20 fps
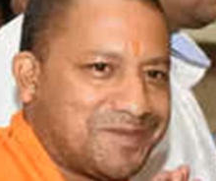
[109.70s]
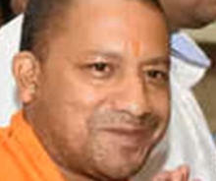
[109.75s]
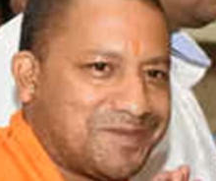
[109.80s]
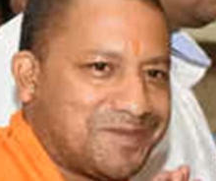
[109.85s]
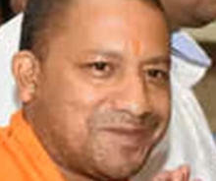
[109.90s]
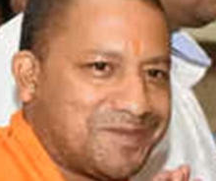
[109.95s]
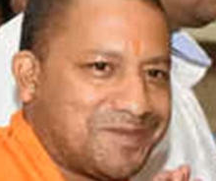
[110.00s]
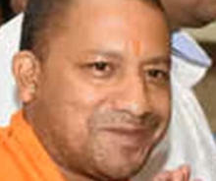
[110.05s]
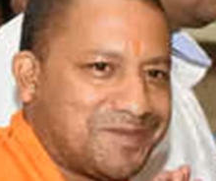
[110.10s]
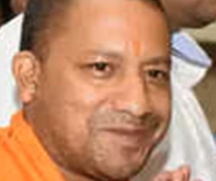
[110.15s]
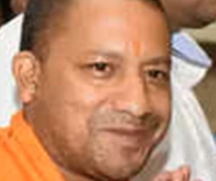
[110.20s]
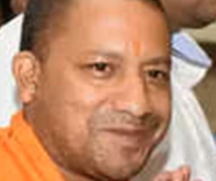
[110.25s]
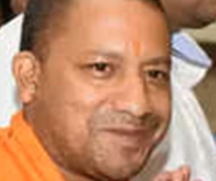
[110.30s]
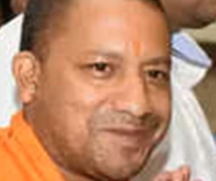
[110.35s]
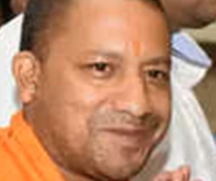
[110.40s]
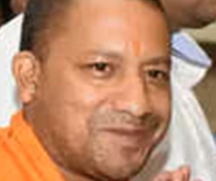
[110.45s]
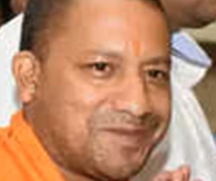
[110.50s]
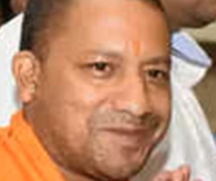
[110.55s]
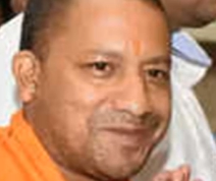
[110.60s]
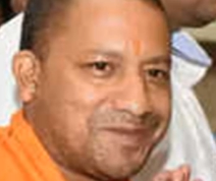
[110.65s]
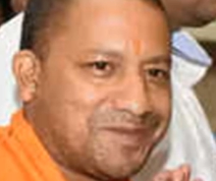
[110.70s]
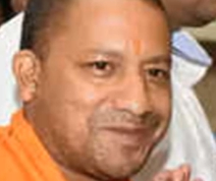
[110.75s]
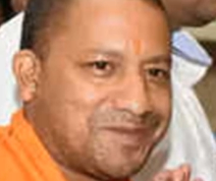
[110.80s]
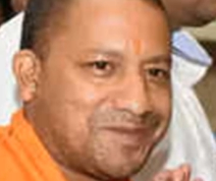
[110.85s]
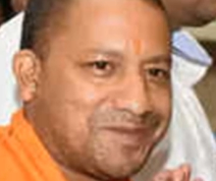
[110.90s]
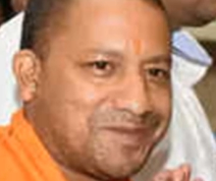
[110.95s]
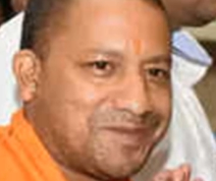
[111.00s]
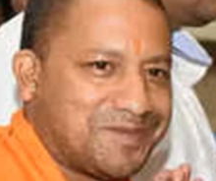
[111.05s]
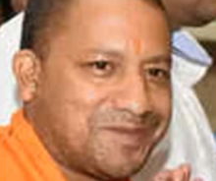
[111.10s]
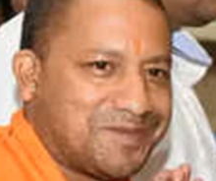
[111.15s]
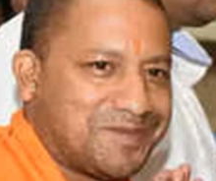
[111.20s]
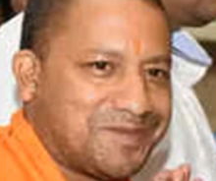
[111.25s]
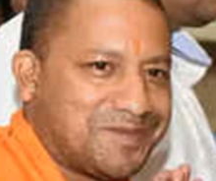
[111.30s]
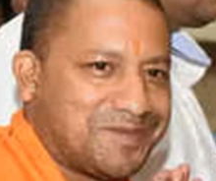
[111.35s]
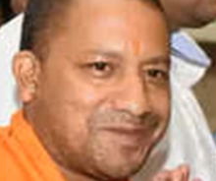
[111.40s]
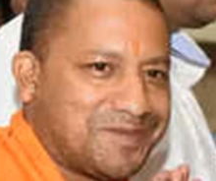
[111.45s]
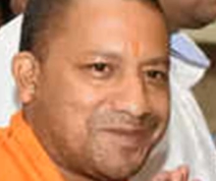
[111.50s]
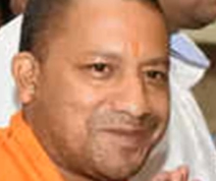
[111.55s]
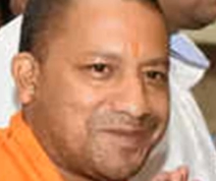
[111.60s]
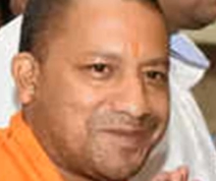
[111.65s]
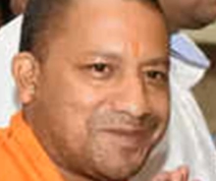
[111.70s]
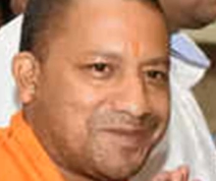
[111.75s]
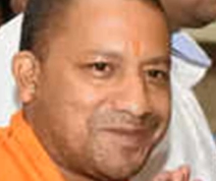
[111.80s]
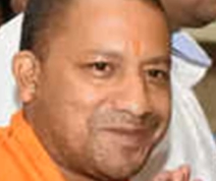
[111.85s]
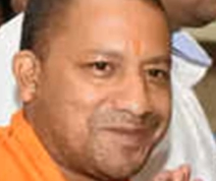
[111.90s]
Nobody speaks.